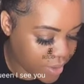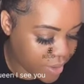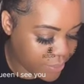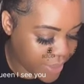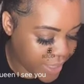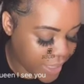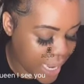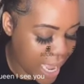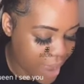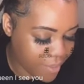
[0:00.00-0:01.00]
but
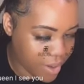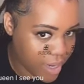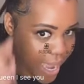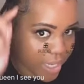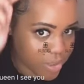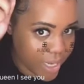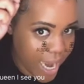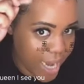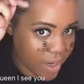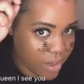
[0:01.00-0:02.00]
I'm gonna actually
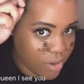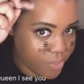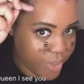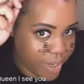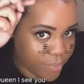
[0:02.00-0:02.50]
add a little bit